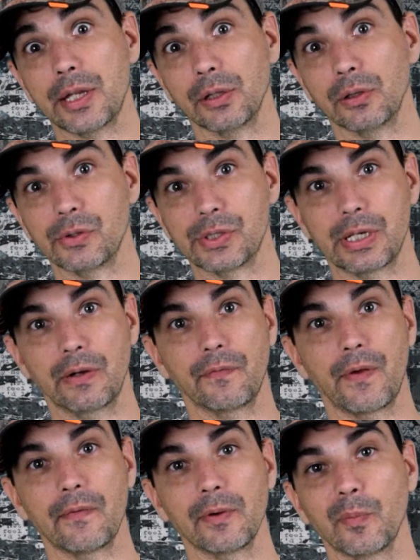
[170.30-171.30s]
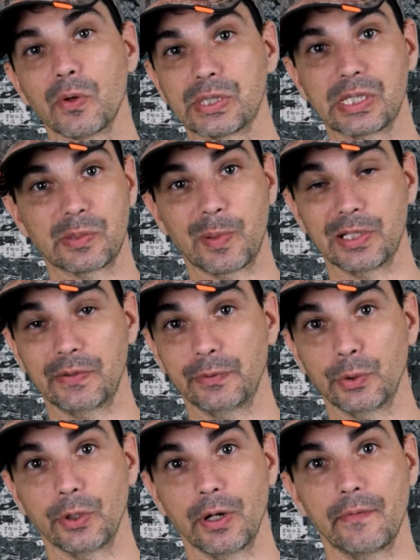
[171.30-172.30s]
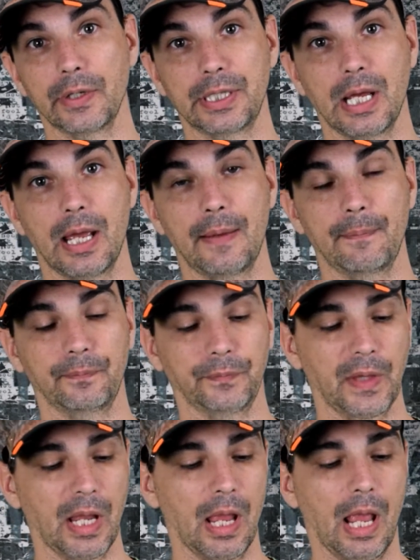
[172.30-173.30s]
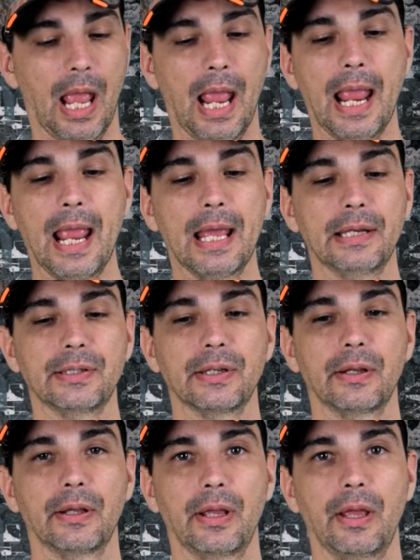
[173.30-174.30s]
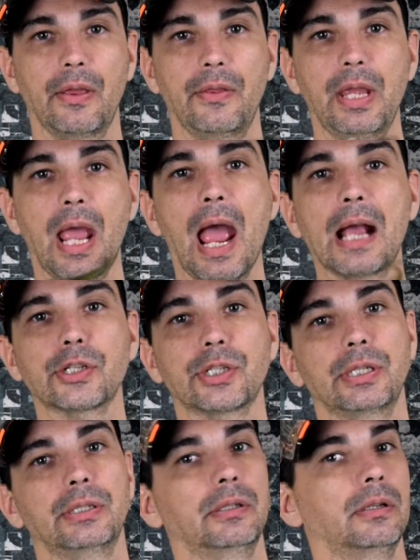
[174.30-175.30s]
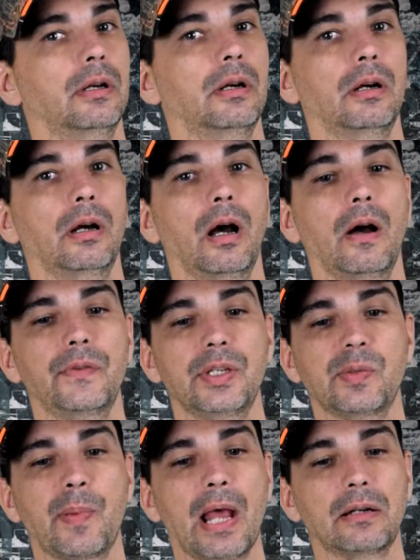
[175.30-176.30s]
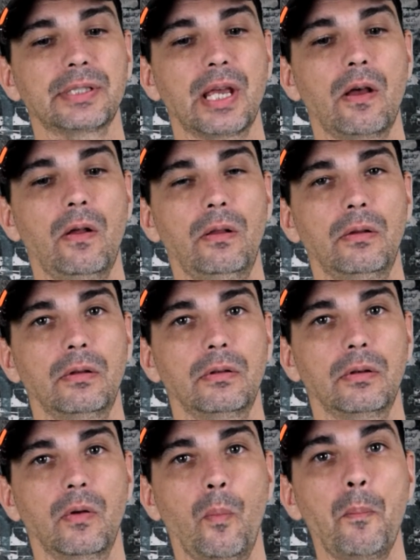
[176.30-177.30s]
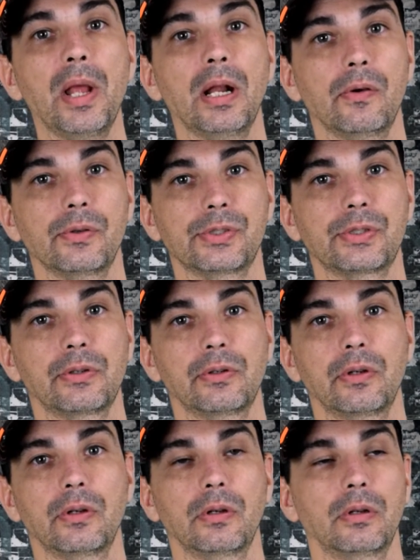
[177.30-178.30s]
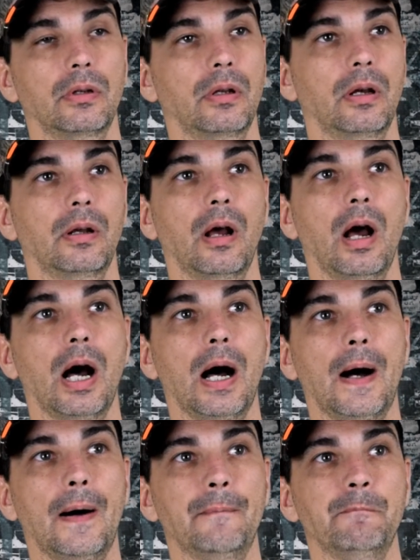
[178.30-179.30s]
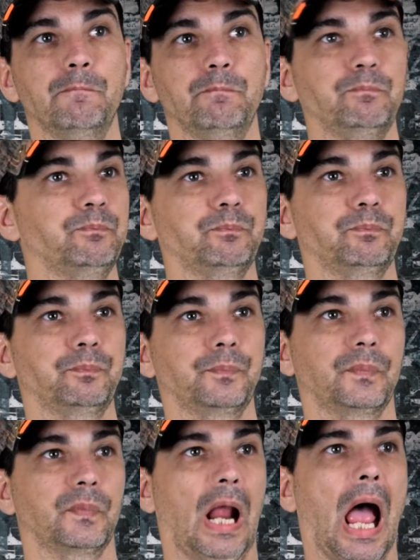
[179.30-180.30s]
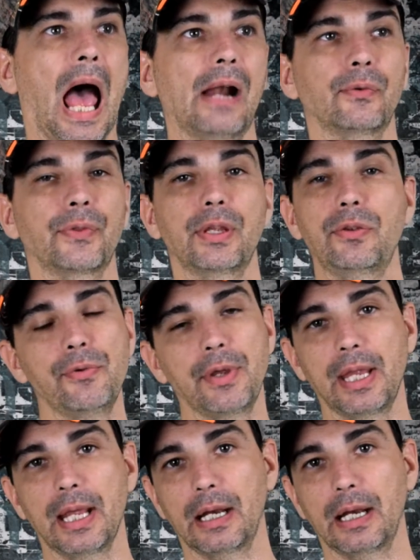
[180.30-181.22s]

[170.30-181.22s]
losing your favorite, most expensive lure every time. And the action of these paddle tail minnows, I don't think you can get